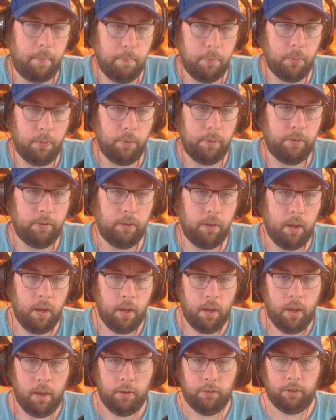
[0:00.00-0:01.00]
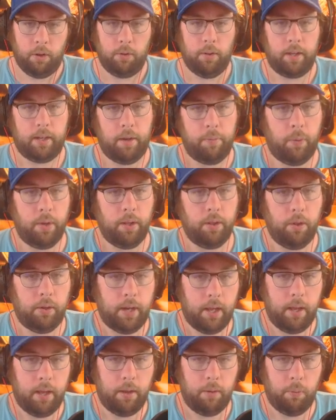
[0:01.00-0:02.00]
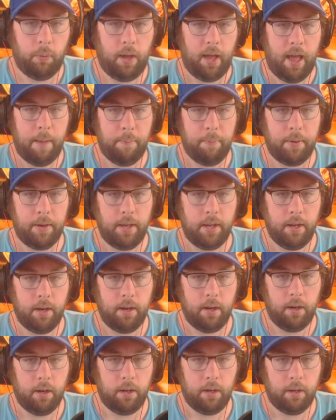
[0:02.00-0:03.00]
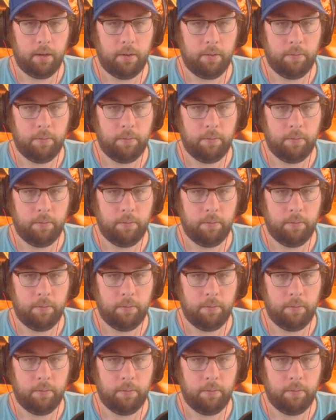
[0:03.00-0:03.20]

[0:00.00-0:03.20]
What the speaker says: moves. So like if we look at what happened here,